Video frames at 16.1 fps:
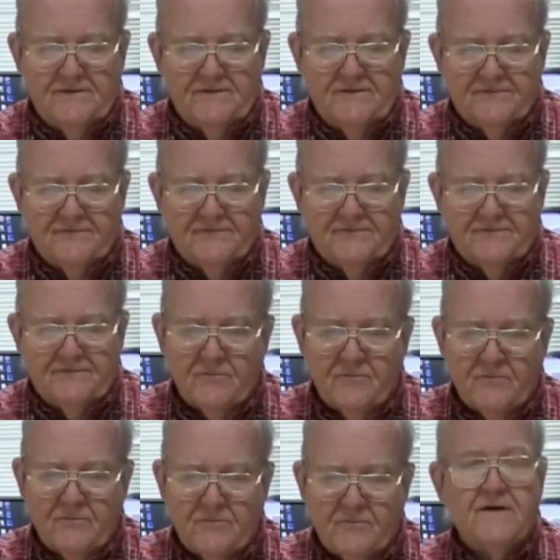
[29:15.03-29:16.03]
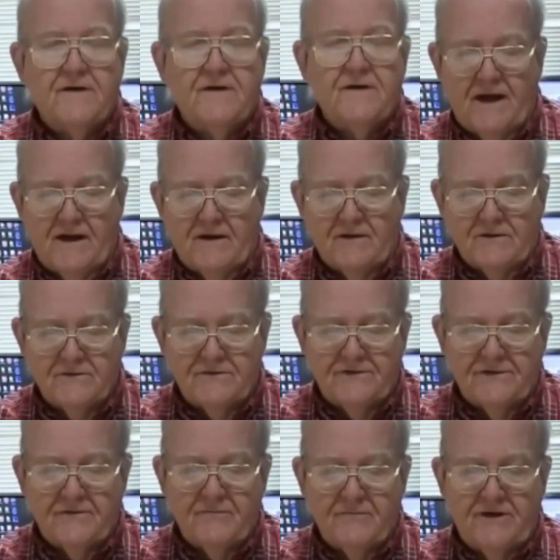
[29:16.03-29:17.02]
The final part of the
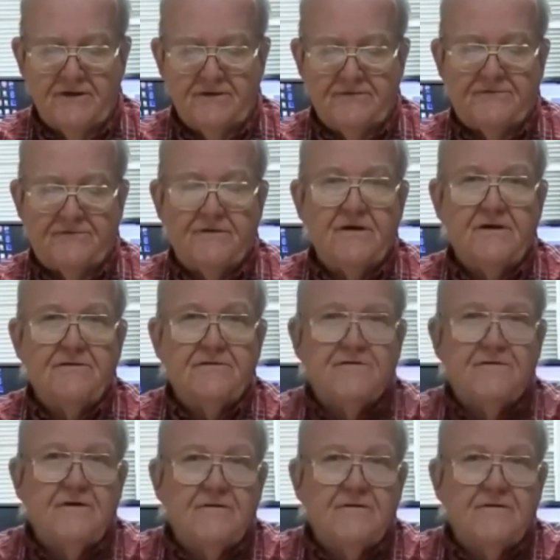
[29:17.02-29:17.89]
algorithm is